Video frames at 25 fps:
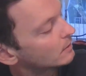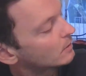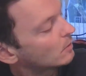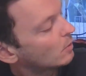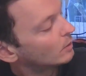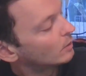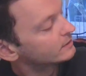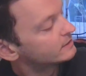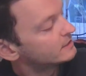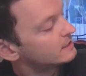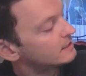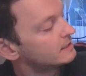
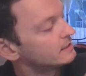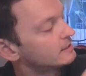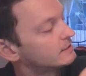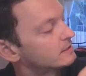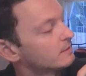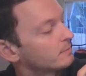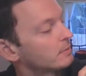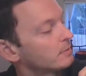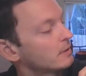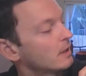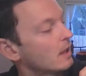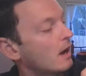quantity
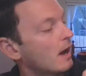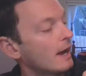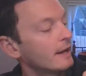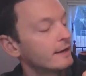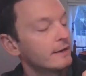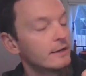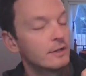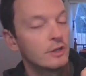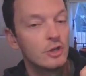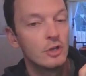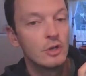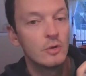
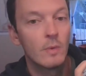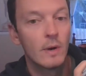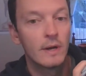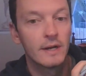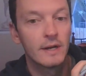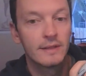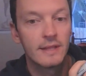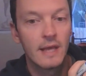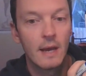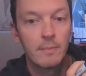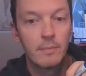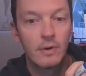supplied, Q1
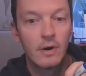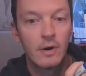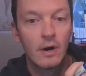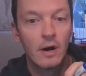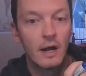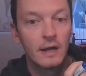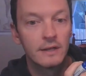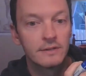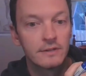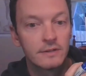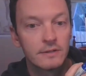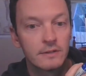at that
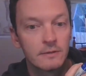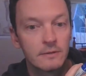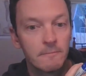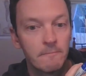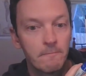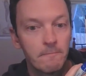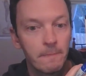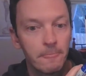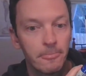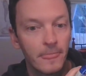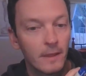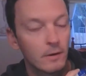price.
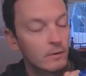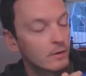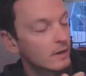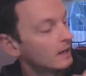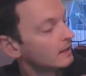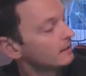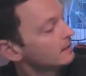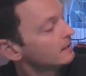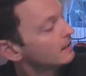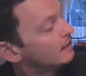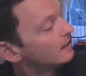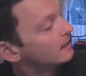
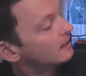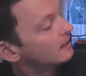Okay.